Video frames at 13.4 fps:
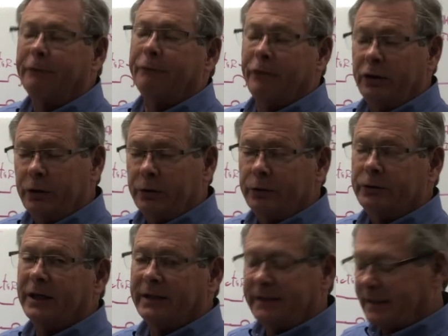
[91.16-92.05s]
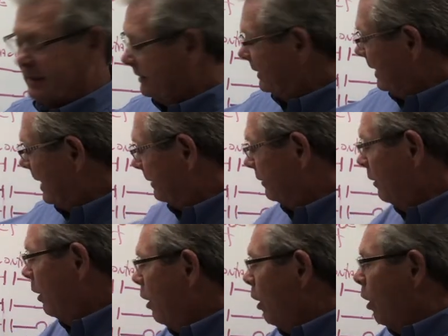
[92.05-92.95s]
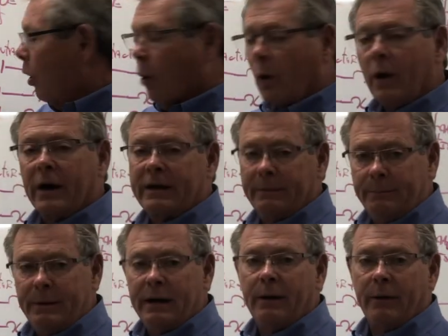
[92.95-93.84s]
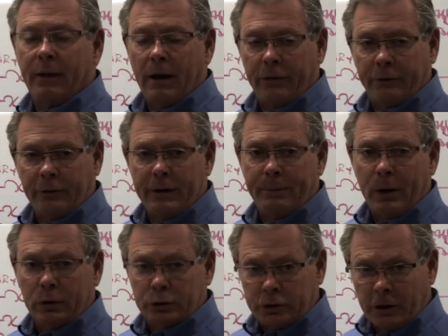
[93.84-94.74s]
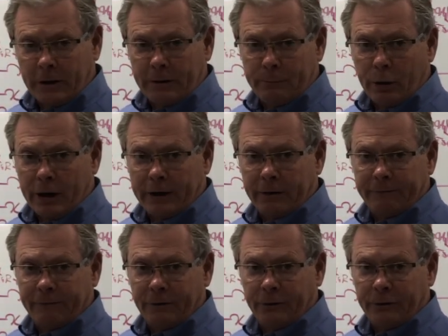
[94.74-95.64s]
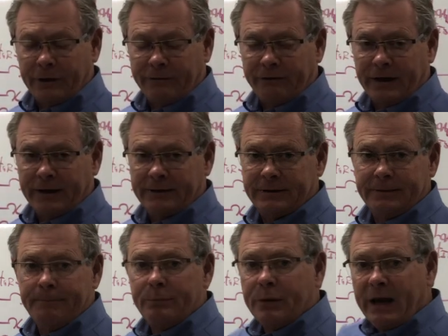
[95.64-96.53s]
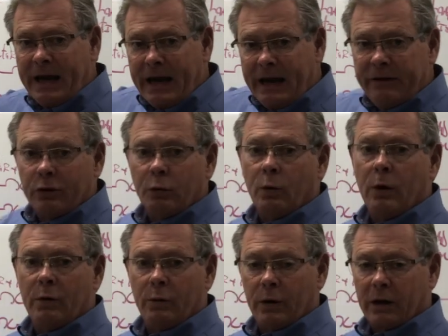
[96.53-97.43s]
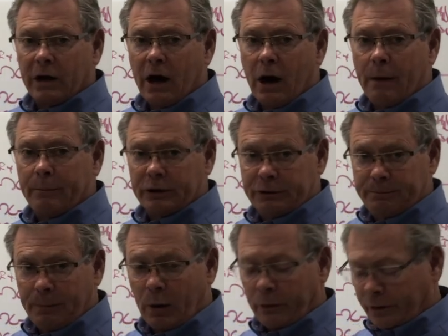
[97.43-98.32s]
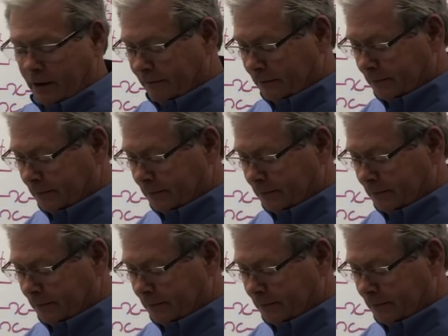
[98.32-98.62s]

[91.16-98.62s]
fused disconnect. Or it can be a 3-pole circuit breaker for 3-phase. Either one will accomplish both of